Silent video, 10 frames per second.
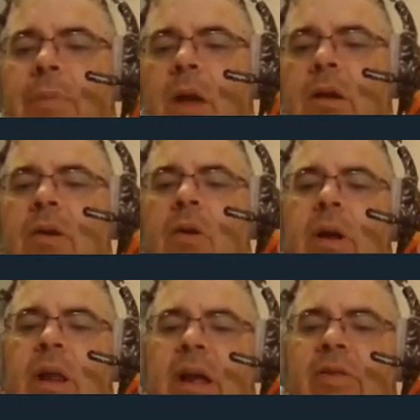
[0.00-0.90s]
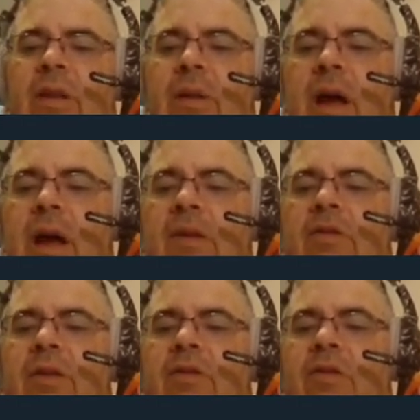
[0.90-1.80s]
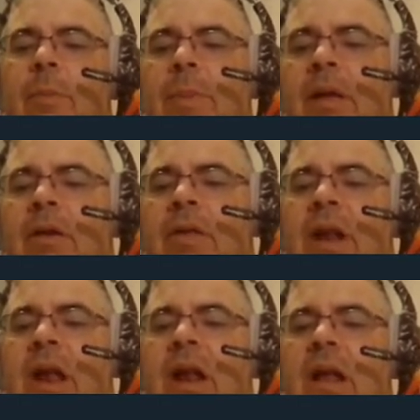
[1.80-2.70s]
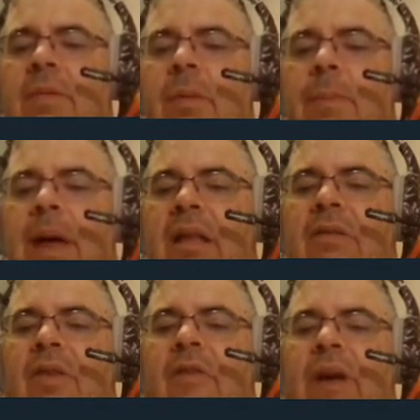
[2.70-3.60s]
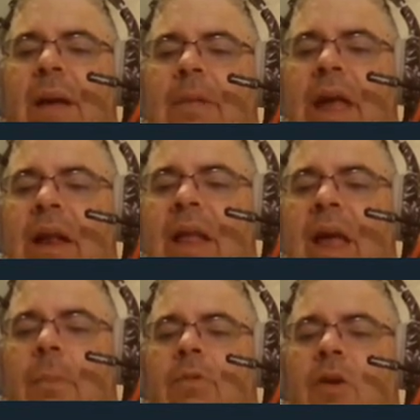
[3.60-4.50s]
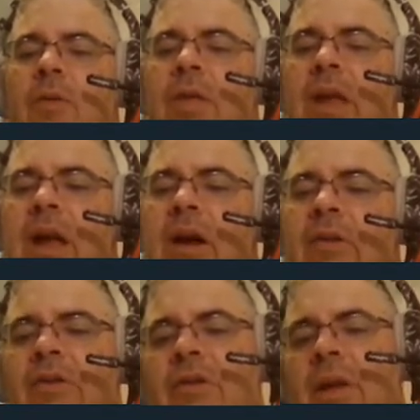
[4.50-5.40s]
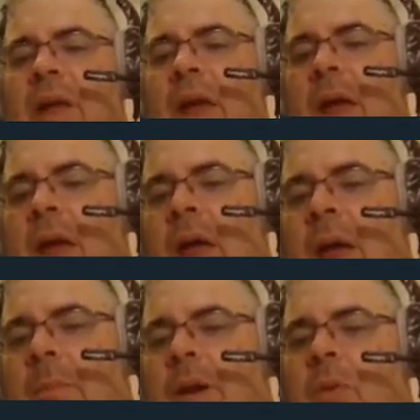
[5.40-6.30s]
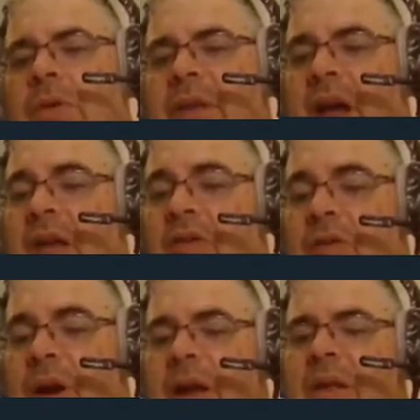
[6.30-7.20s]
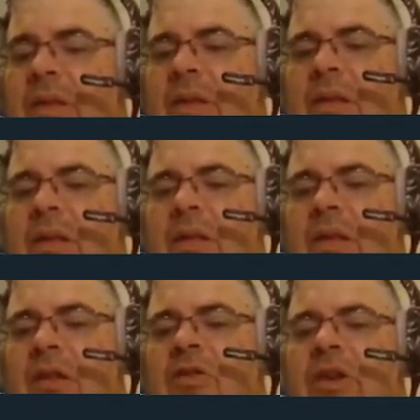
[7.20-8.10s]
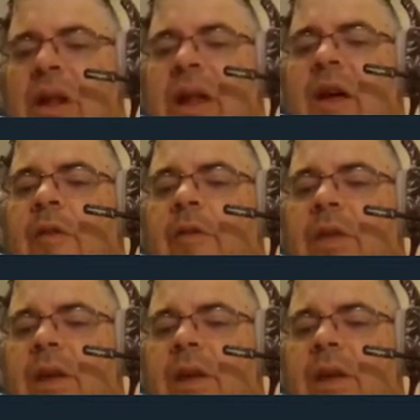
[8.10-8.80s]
Adara liked the ice lizards better than any of the pets the family had kept over the years, but it was the ice dragon that she loved.